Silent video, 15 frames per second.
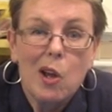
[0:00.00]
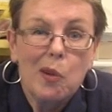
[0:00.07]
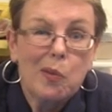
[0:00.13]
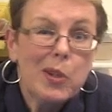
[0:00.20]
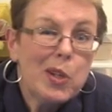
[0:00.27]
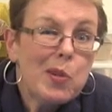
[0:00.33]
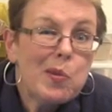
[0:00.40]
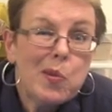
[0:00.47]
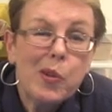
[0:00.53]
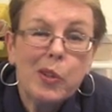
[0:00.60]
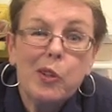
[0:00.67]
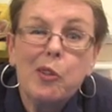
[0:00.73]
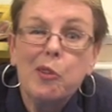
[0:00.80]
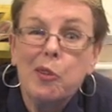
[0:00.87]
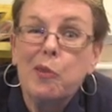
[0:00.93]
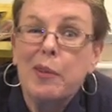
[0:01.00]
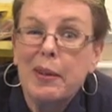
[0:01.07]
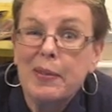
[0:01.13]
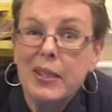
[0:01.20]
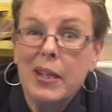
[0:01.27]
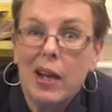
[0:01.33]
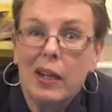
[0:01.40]
When you order through the
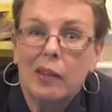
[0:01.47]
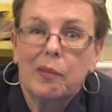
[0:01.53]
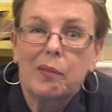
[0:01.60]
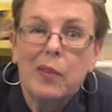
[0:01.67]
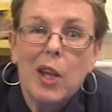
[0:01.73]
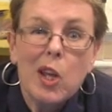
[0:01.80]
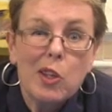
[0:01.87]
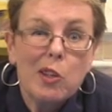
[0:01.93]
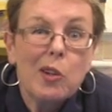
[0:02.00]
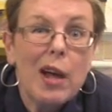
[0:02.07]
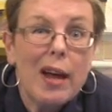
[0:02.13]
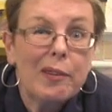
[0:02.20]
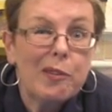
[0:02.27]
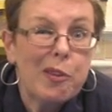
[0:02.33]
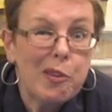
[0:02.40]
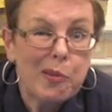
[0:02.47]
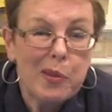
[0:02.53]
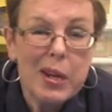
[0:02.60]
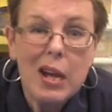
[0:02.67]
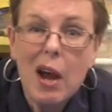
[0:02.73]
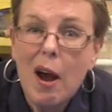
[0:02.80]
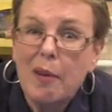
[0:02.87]
website, you'll have
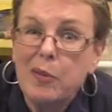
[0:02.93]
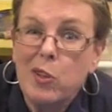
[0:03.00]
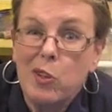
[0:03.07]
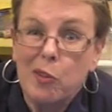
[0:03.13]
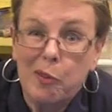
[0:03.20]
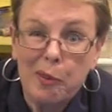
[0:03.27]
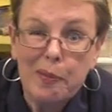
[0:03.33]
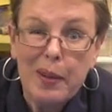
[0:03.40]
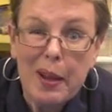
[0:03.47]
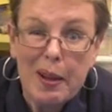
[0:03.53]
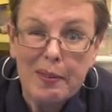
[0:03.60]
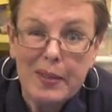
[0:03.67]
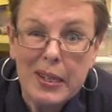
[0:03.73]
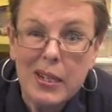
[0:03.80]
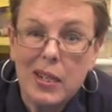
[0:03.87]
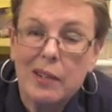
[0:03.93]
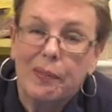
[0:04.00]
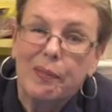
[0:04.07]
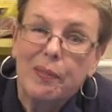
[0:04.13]
three options for payment.